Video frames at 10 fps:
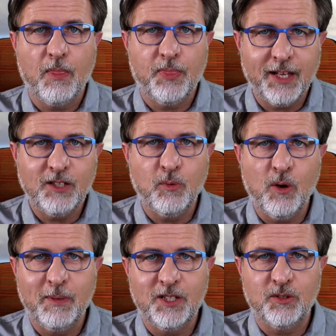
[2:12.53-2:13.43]
things
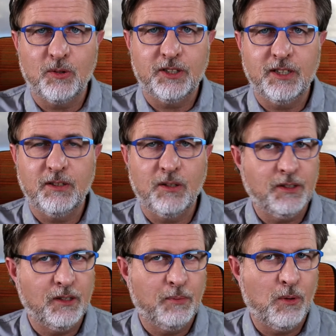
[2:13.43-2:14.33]
will be sorted,
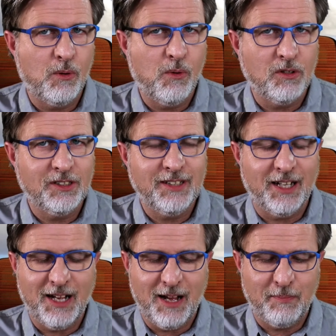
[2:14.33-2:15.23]
although Paul wasn't
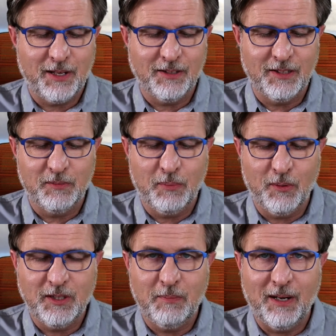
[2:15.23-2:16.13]
that happy at this
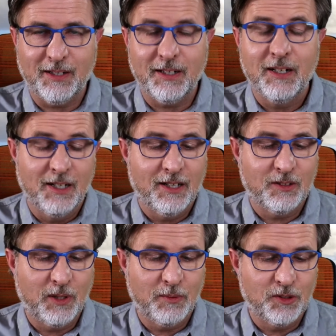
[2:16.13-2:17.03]
point about it,
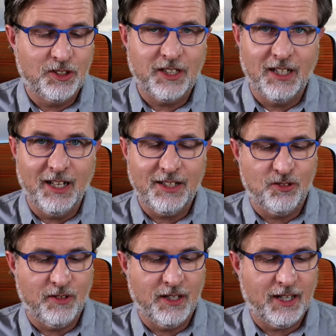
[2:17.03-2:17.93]
as we will see
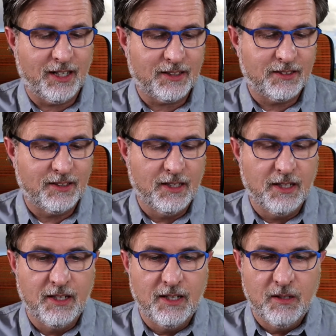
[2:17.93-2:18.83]
later in Acts.
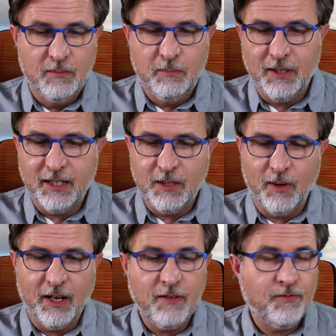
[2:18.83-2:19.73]
But
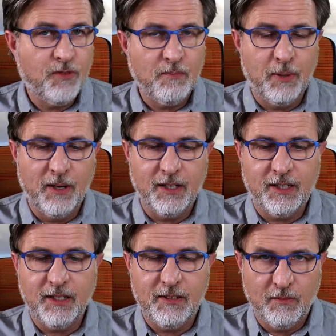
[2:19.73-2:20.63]
anyway, from
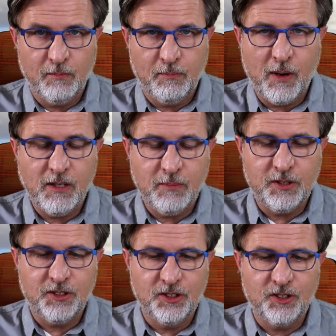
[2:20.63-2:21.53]
Perga,
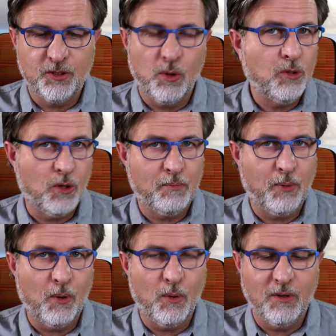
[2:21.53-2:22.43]
Barnabas and Saul, or
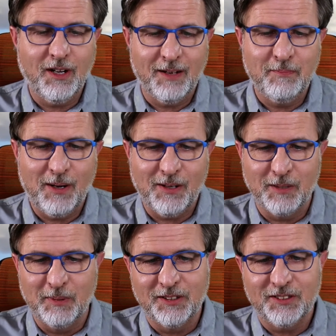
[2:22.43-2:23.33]
Paul and
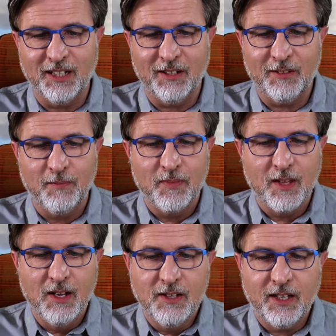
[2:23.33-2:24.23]
Barnabas now,
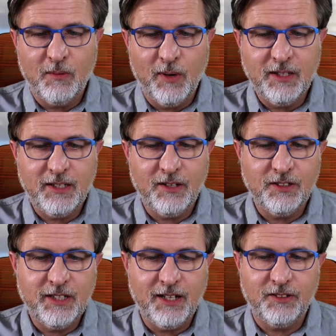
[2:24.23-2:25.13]
they went
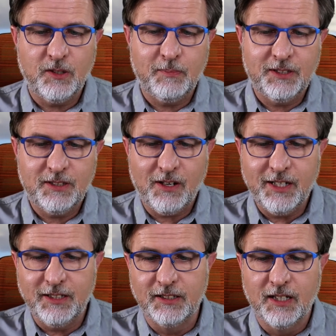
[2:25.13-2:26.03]
down to
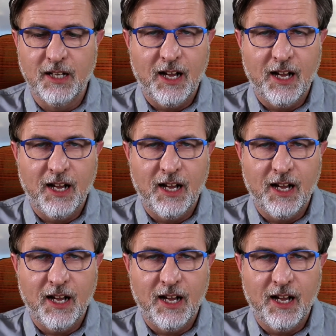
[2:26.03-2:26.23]
Pisidian